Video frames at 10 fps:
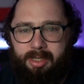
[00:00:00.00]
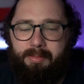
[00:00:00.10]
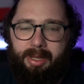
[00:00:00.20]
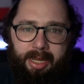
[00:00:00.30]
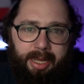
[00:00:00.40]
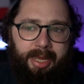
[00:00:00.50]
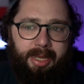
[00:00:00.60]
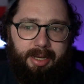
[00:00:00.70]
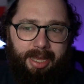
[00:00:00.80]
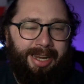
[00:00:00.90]
To me,
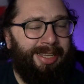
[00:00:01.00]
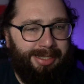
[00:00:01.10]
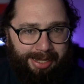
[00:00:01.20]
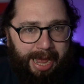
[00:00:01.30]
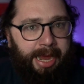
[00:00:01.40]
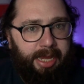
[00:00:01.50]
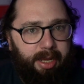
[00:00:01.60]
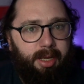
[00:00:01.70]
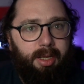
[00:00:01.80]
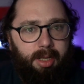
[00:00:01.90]
it is
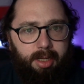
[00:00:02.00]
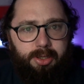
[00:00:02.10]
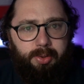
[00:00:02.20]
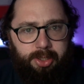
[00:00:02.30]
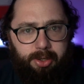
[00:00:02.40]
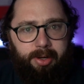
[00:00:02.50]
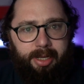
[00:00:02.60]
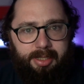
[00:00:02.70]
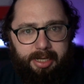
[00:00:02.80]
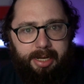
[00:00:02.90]
lacking to a certain
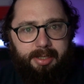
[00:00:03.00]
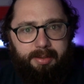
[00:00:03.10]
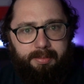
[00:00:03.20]
extent.